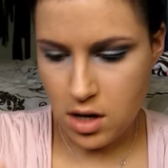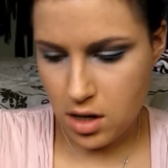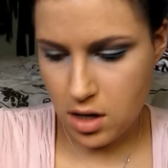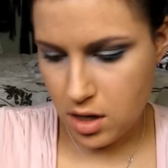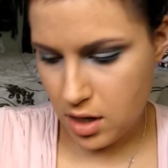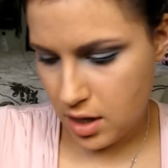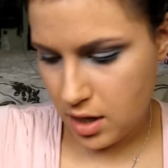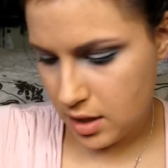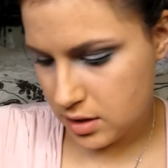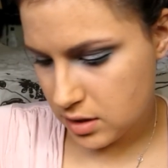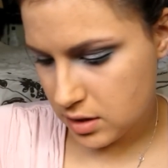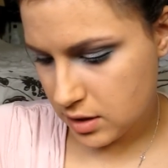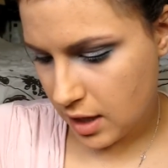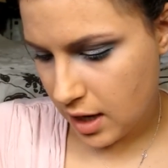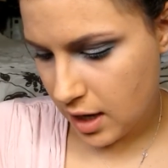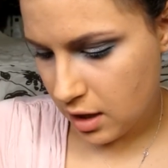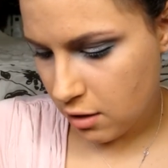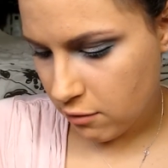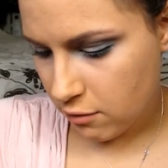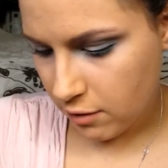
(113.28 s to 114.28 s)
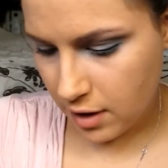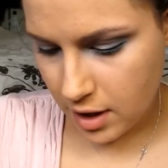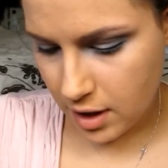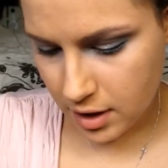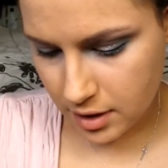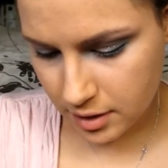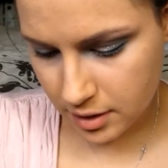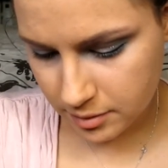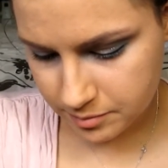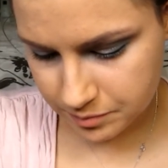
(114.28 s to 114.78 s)
It's kind of
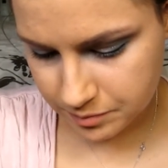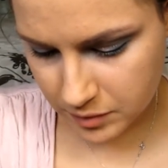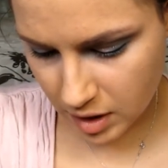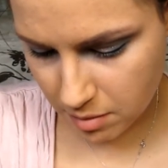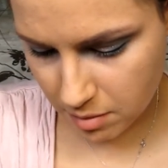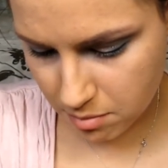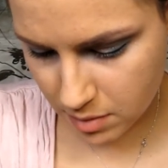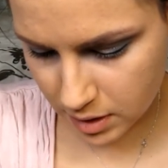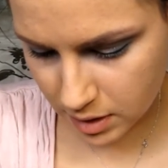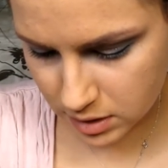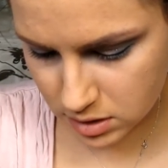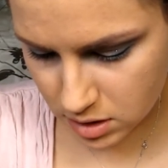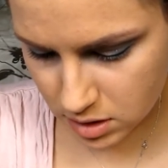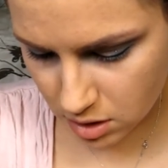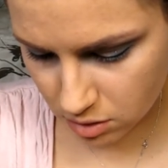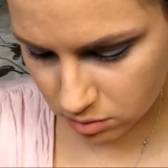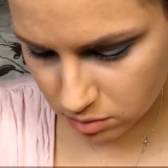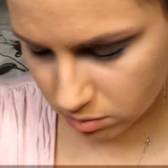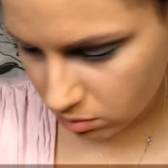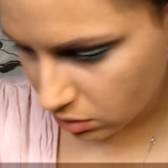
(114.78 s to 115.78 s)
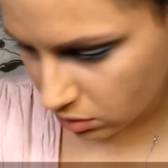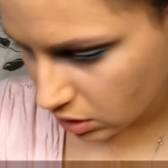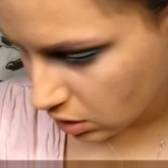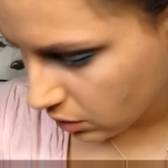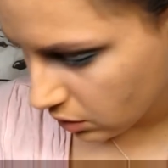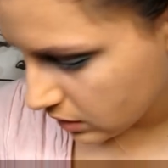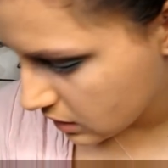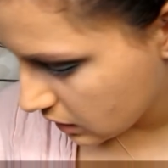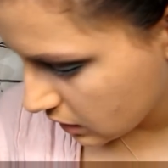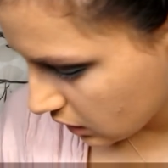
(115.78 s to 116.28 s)
like a mid-tone
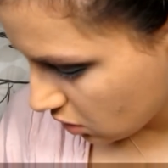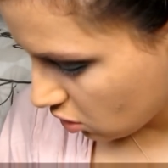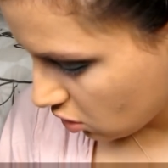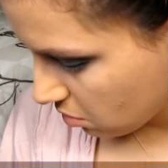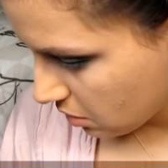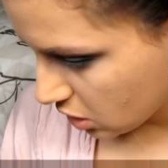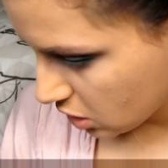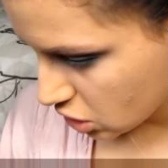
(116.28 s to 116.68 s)
blue. It's a little bit